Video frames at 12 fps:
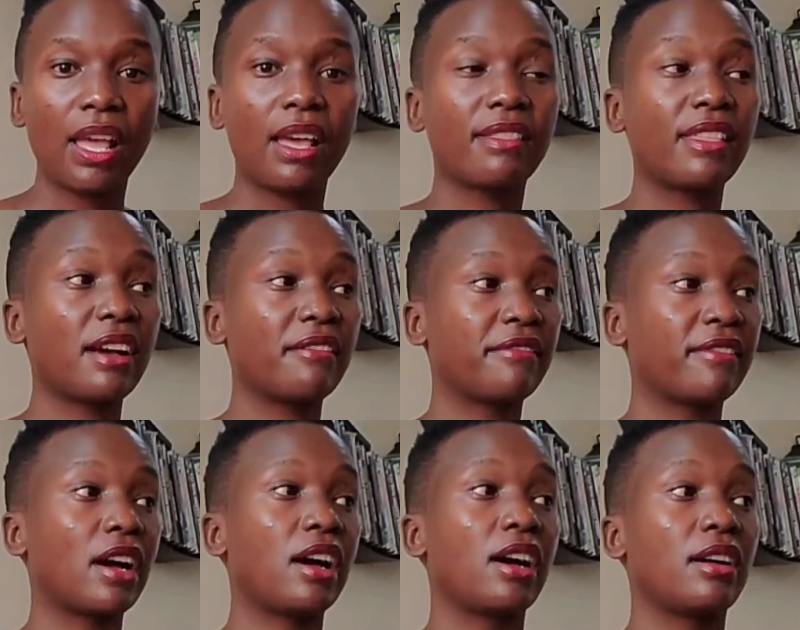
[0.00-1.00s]
They have
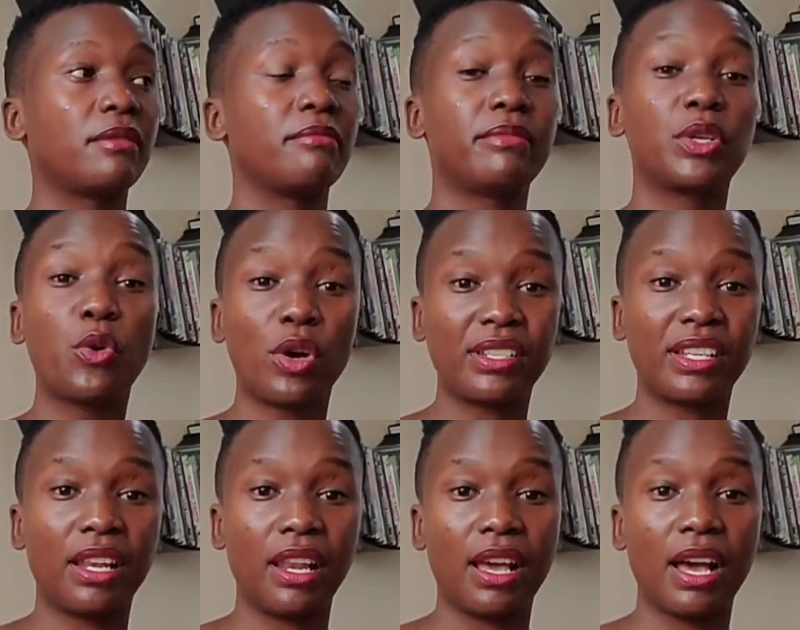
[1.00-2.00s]

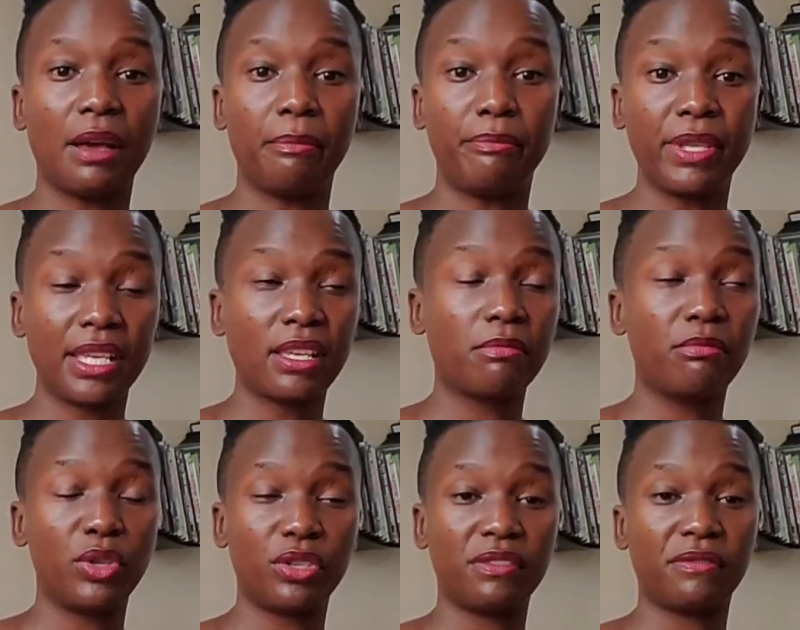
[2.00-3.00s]
begotten big,
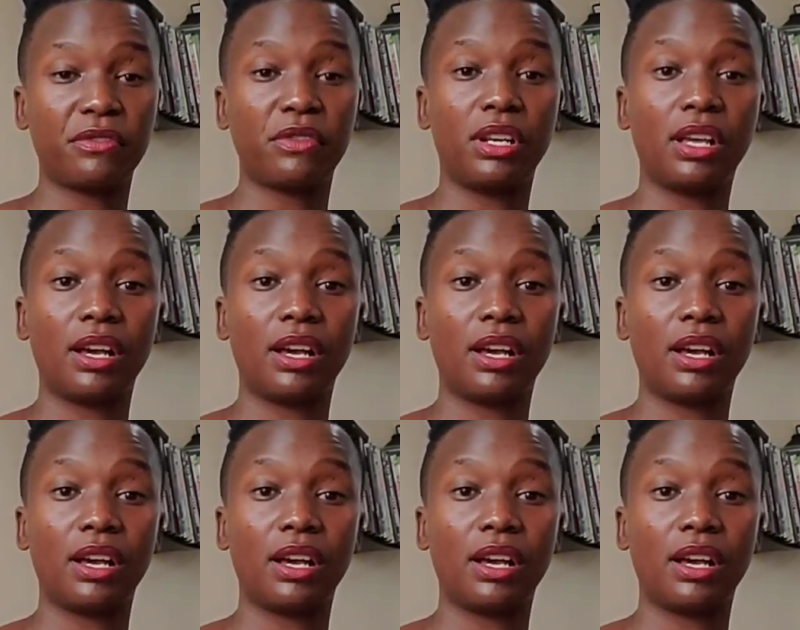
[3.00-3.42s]
beautiful,